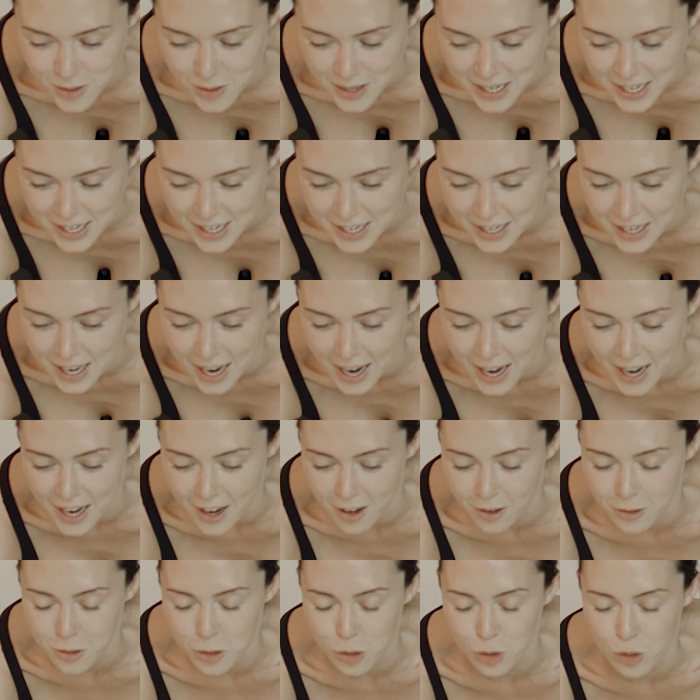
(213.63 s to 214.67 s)
you
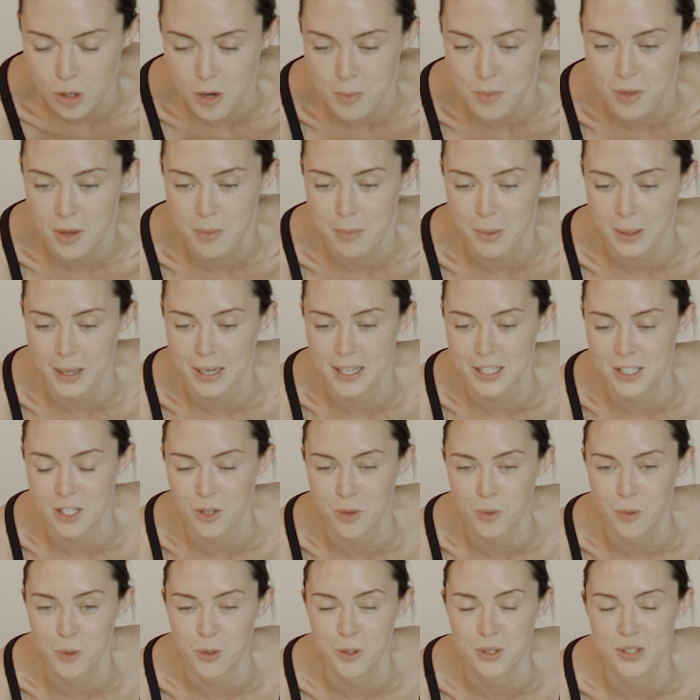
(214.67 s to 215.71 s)
inhale, drop the belly
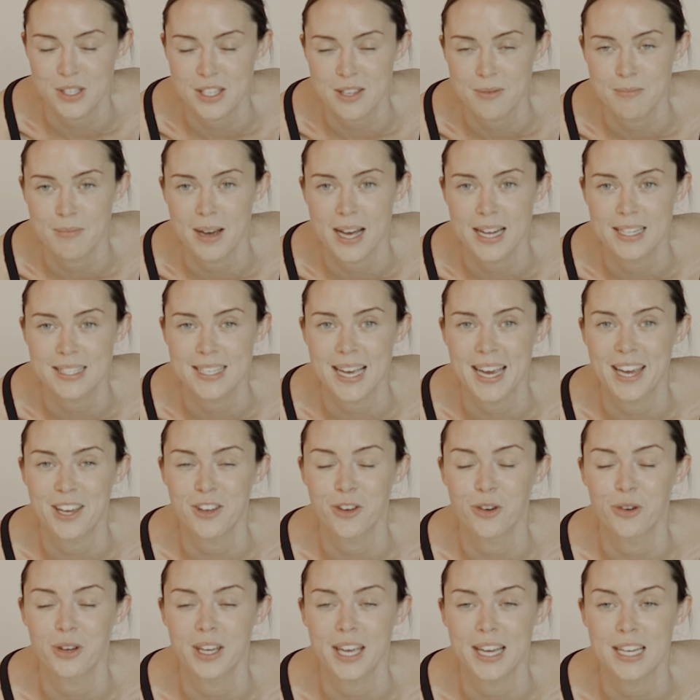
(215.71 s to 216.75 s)
towards the mat, take
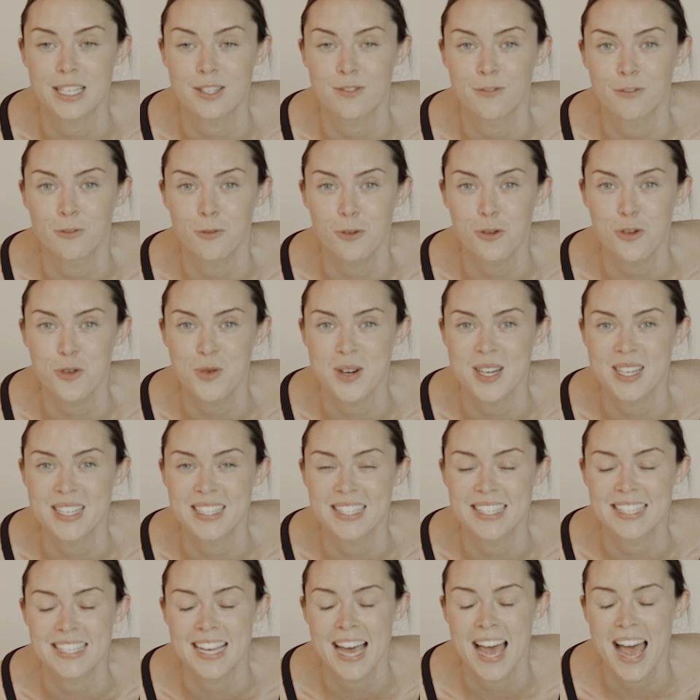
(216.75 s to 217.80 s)
your gaze
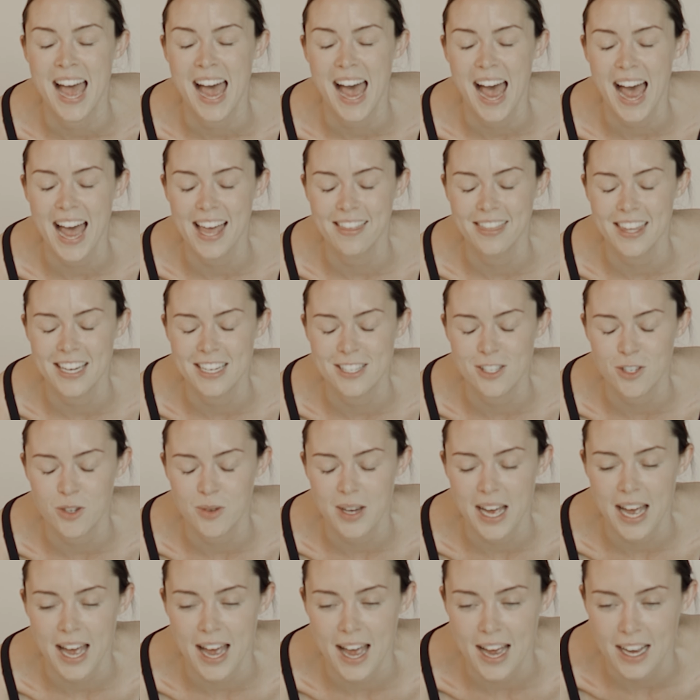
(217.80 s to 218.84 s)
forwards. And then as you
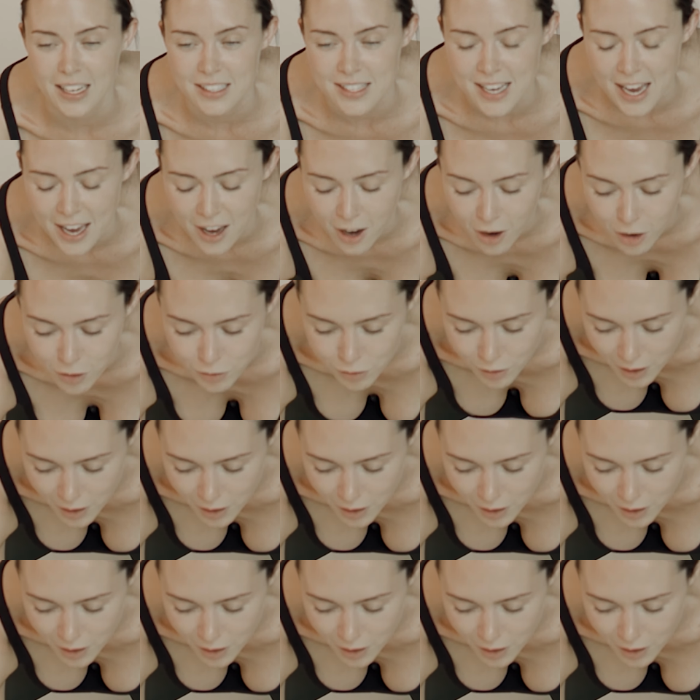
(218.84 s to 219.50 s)
exhale,